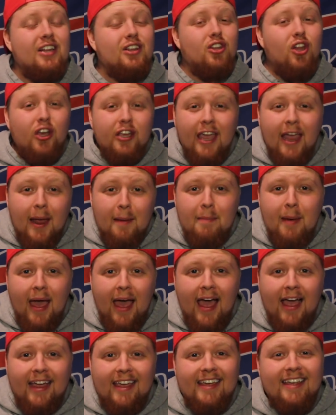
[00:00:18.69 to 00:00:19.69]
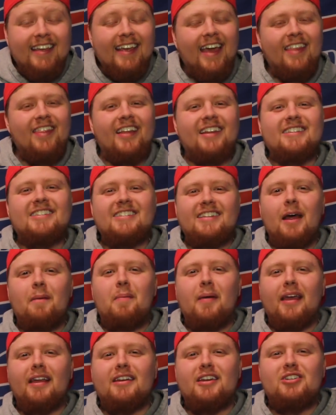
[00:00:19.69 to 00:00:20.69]
looking back and then
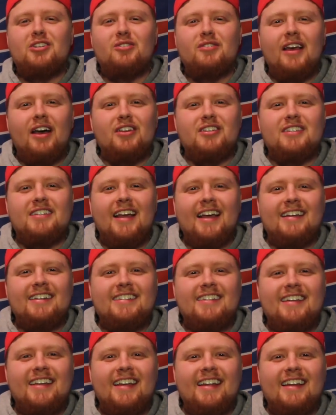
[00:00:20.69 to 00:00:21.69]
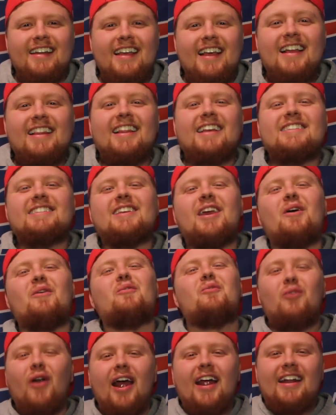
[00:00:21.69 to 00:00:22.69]
stepping into 2019. Let's get
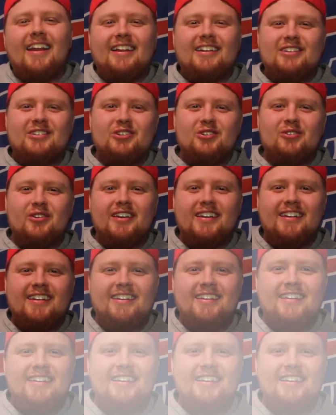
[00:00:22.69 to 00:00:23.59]
right into it.